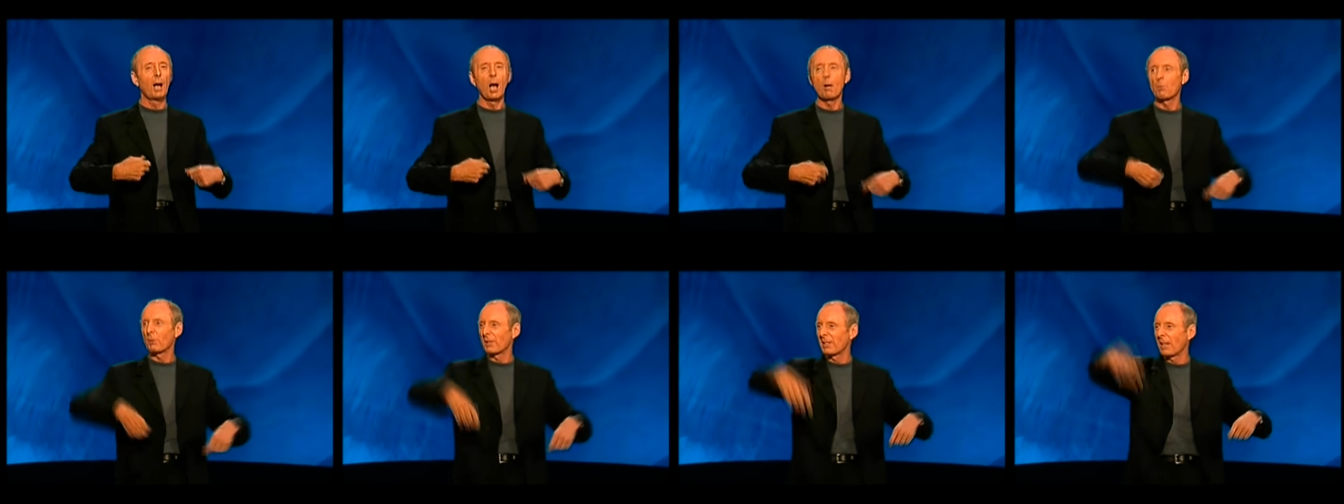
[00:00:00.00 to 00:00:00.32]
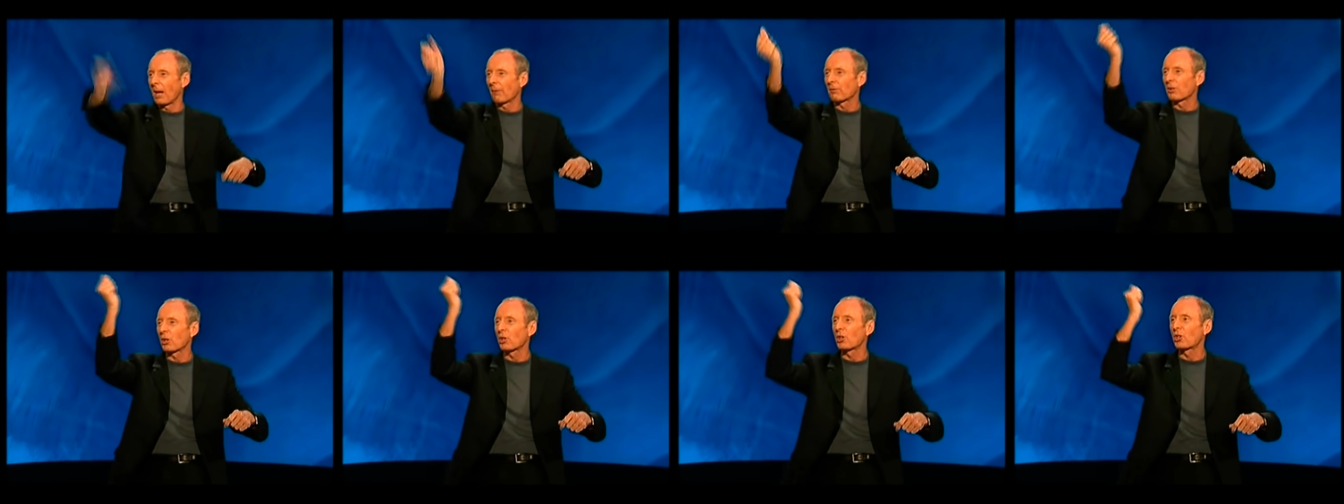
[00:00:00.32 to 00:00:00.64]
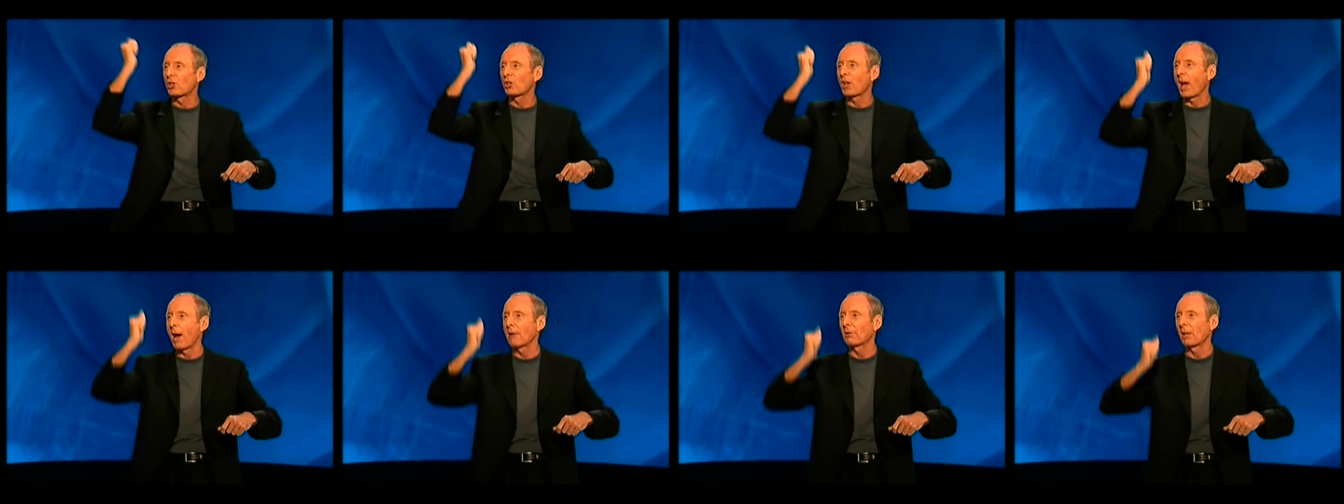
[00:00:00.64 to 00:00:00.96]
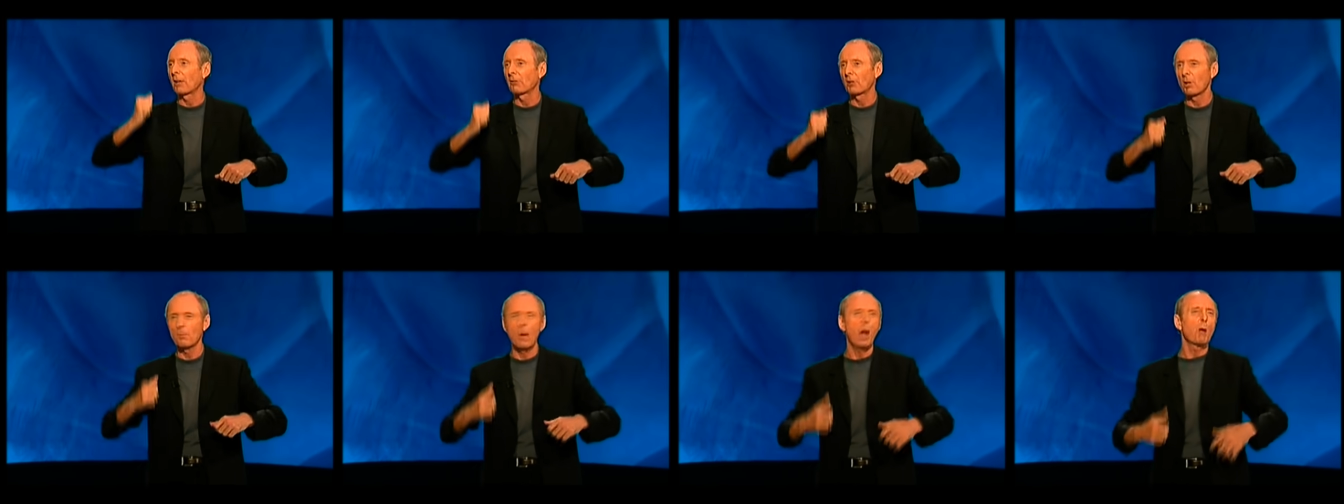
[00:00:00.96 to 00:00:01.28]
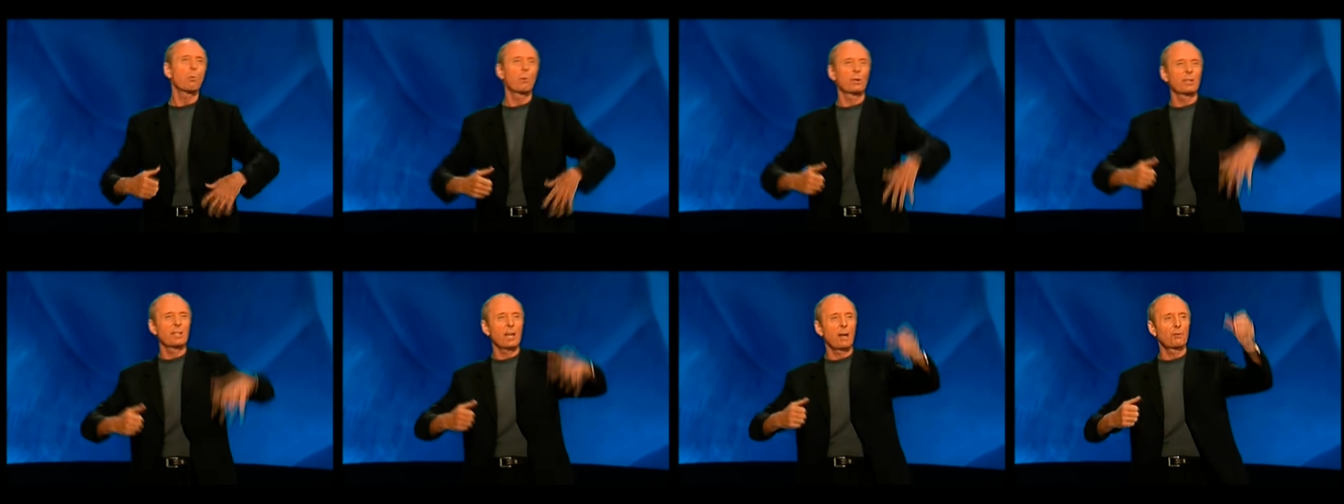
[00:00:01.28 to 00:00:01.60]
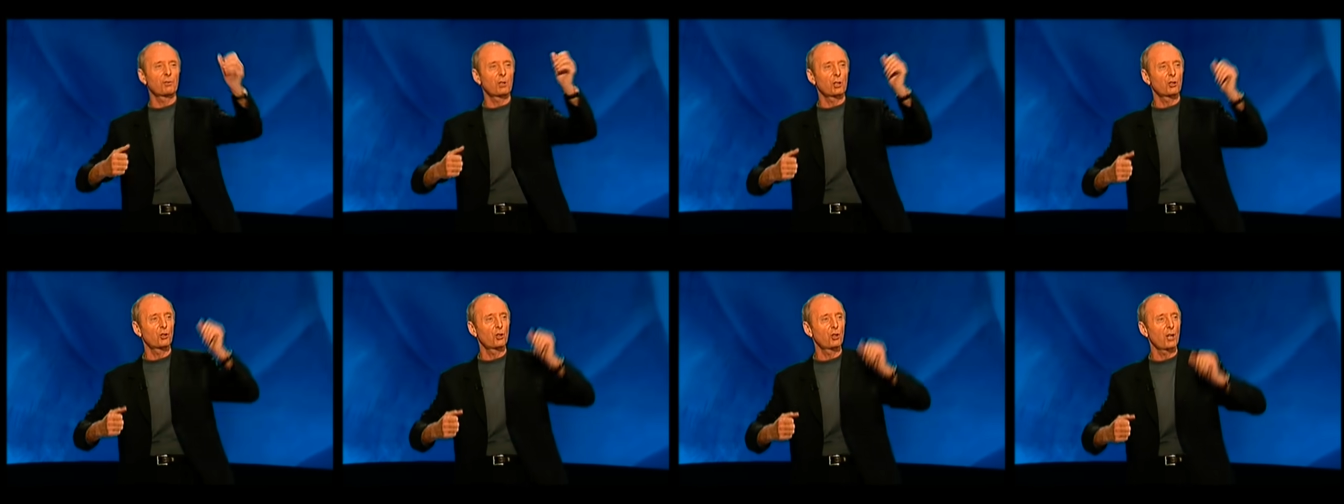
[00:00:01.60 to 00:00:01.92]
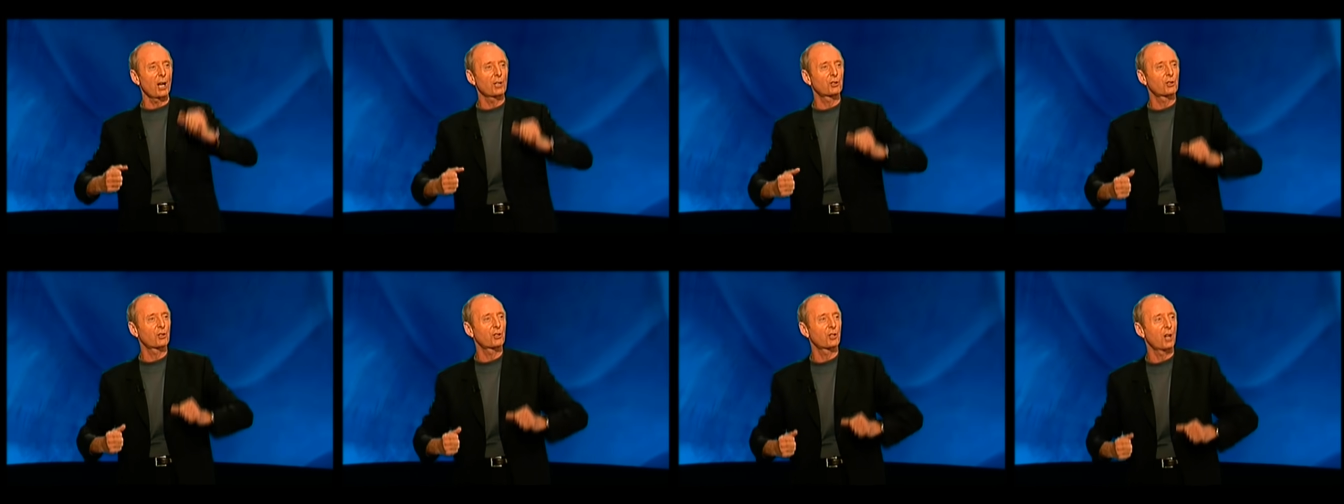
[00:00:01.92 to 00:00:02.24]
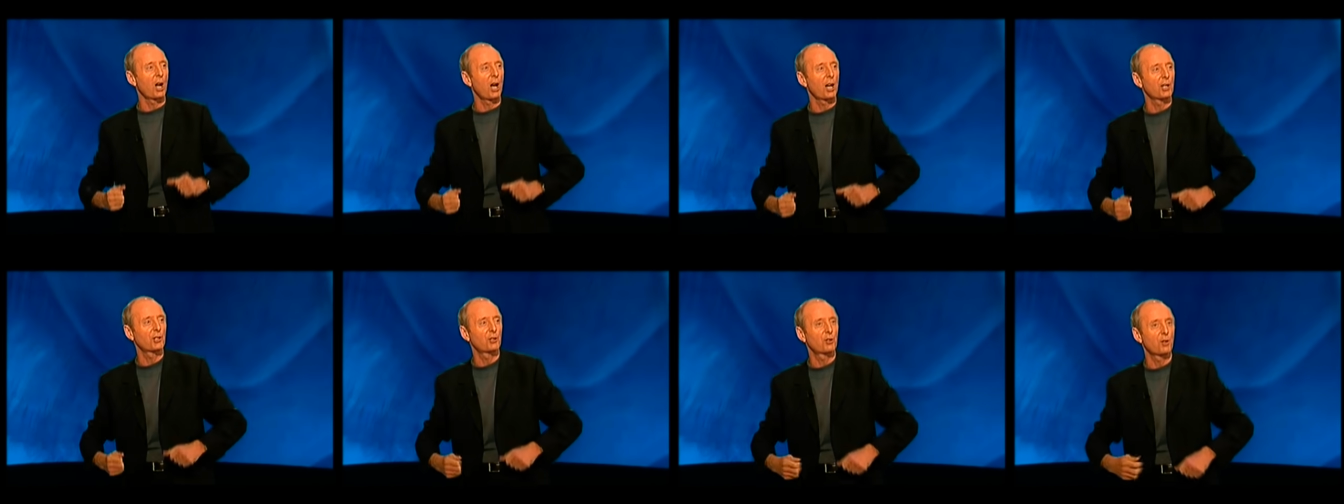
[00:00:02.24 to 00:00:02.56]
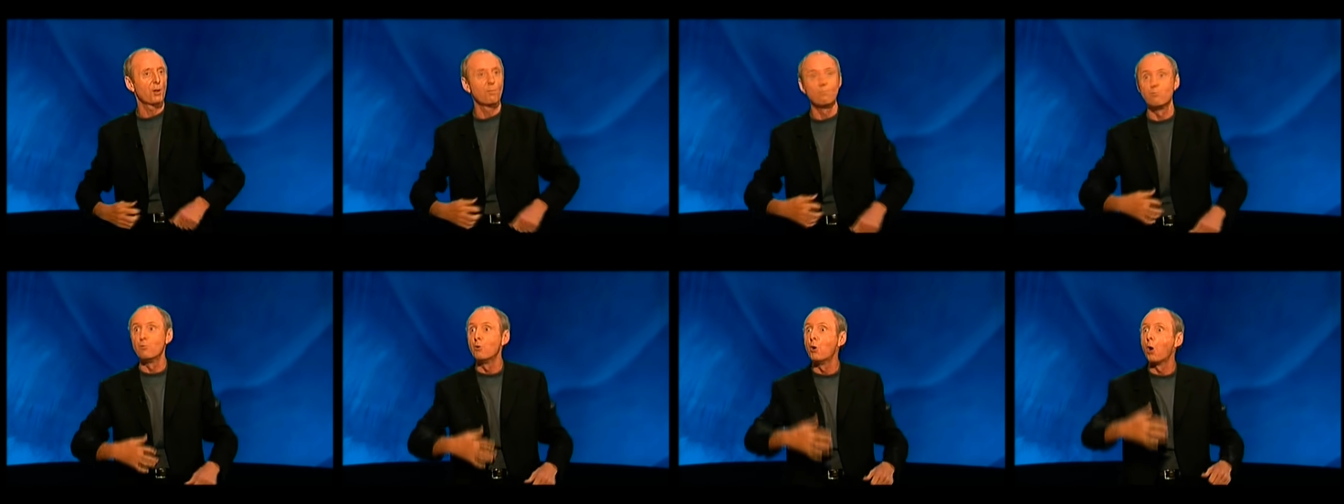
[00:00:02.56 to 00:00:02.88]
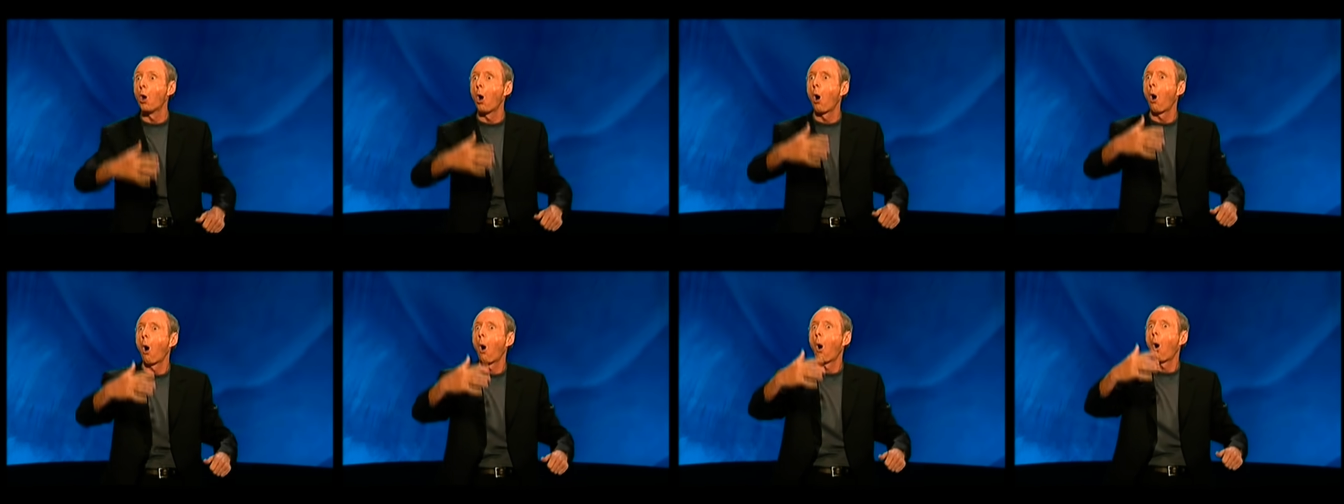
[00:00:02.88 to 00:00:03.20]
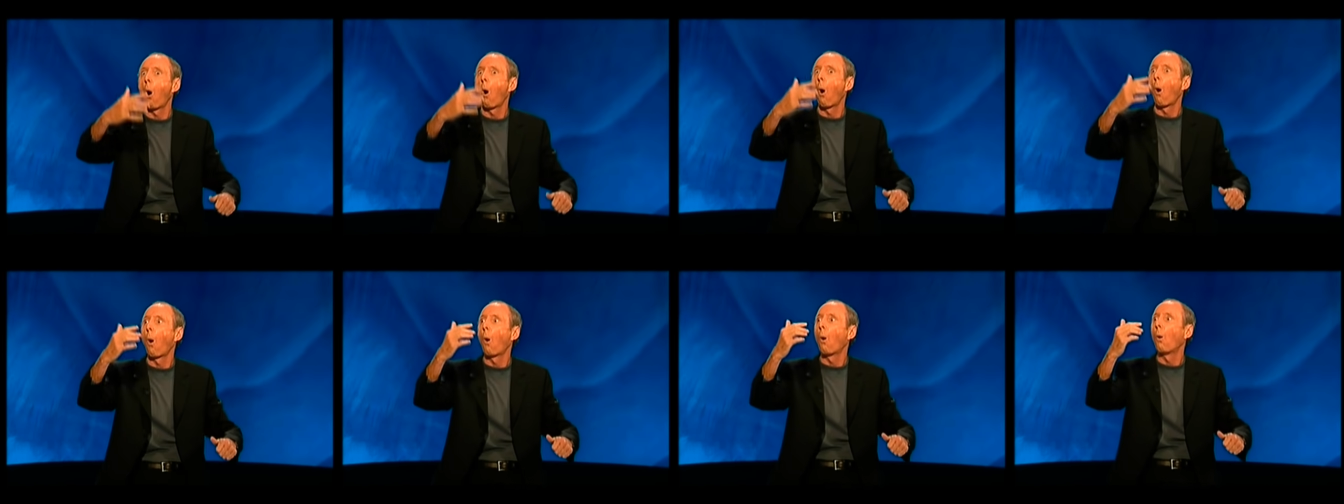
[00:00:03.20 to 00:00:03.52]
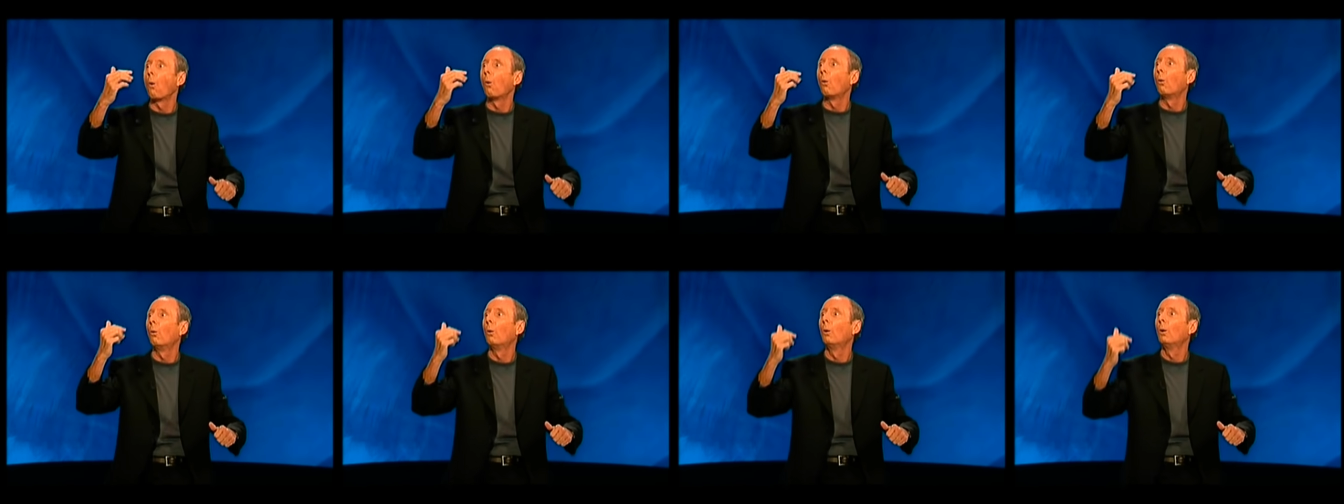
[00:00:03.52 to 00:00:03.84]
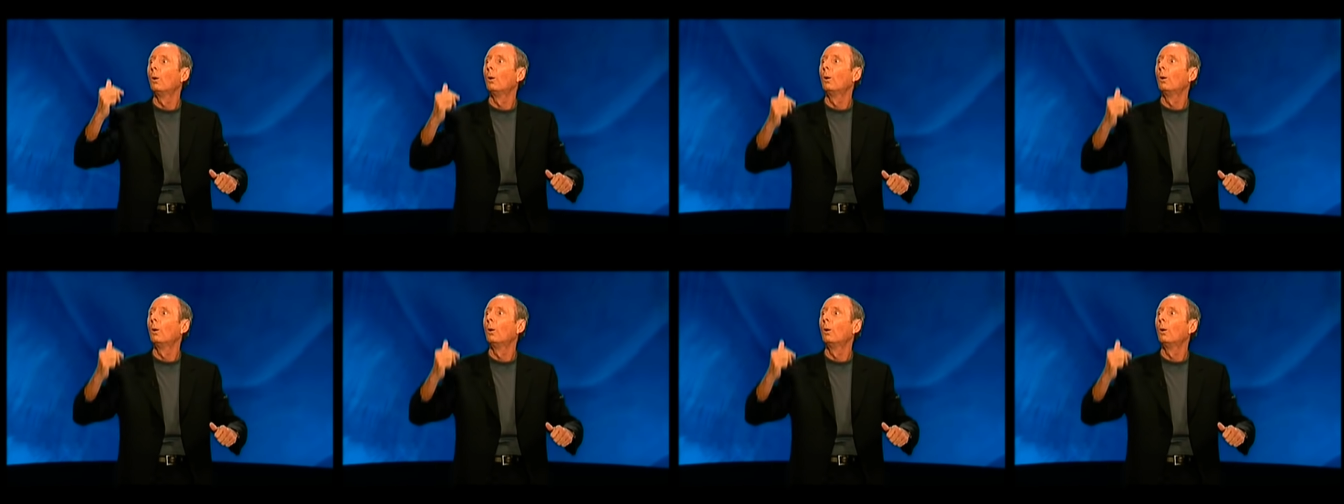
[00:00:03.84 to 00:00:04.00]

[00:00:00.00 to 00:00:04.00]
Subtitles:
I wouldn't have to shout at them. I wouldn't have to chastise them. No.